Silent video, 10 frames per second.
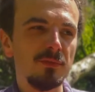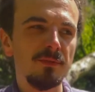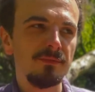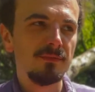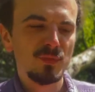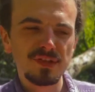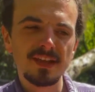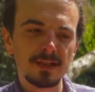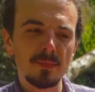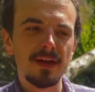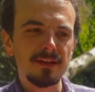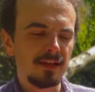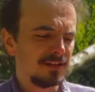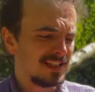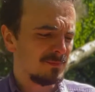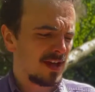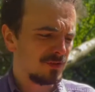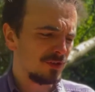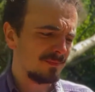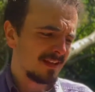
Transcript: but let's think about it like D major.